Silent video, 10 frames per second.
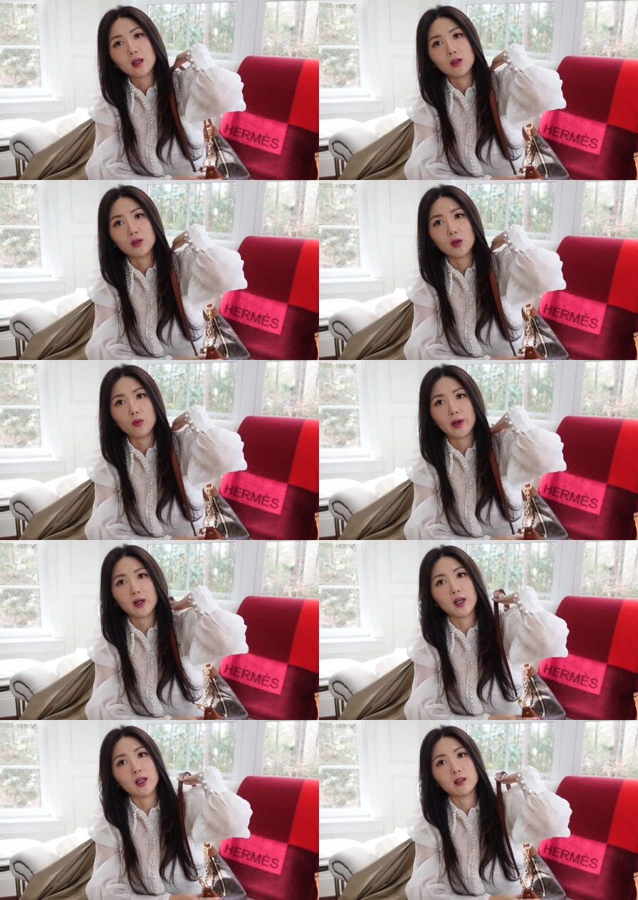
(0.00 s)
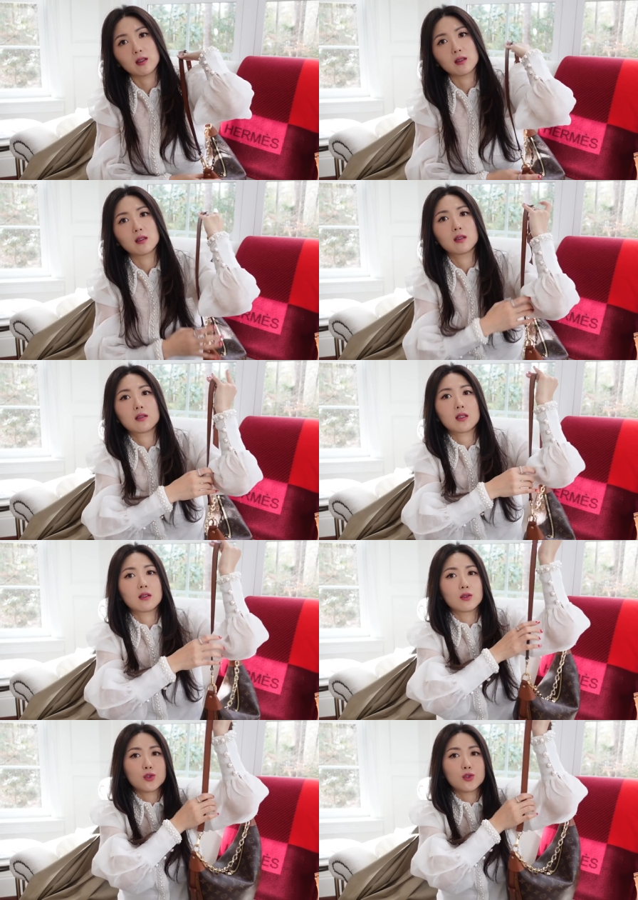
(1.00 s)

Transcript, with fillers: you can wear it single